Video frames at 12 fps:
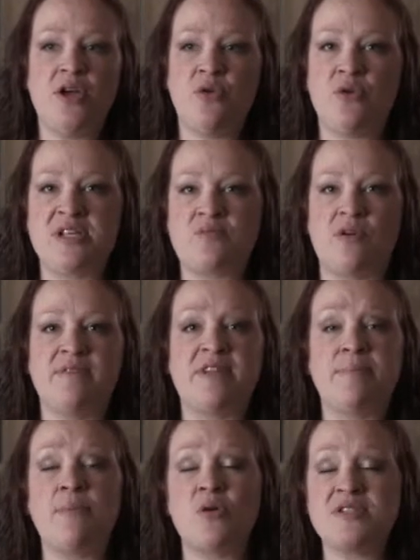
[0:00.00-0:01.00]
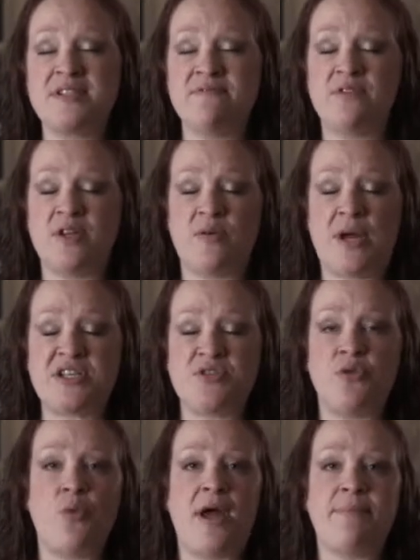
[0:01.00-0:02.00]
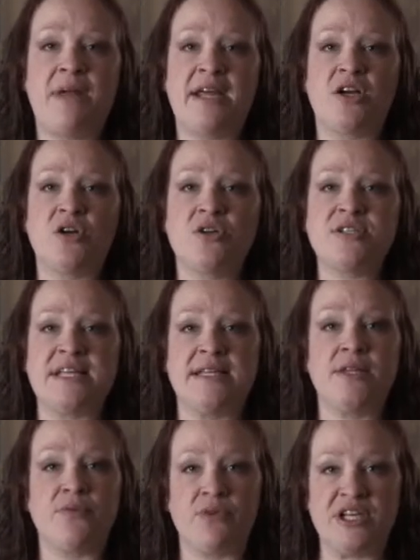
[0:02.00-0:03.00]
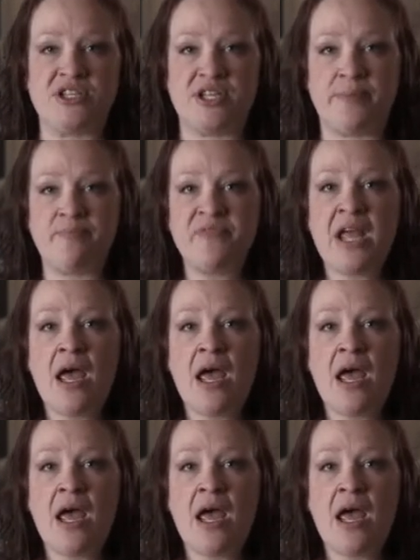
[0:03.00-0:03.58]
who is one of the most influential winemakers in the region.